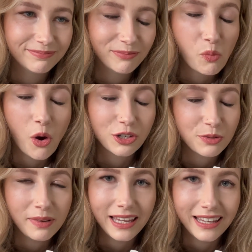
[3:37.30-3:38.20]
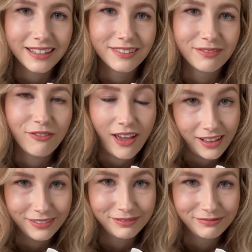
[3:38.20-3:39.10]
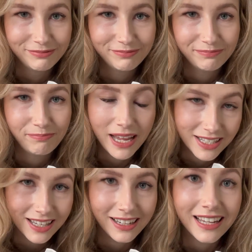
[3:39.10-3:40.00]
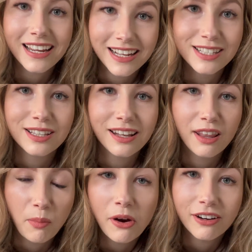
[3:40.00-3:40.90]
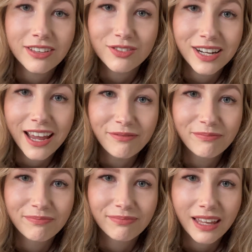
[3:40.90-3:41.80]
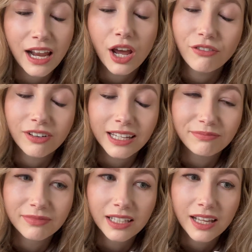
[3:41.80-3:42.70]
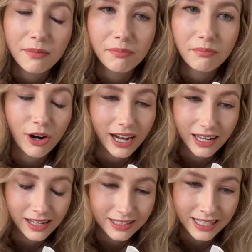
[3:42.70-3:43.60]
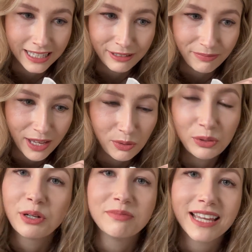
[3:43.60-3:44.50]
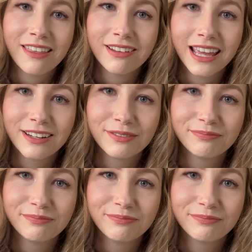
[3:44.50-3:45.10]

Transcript: watch me fail, basically, is the point of this video. And hopefully, miraculously, it will all come together at the end.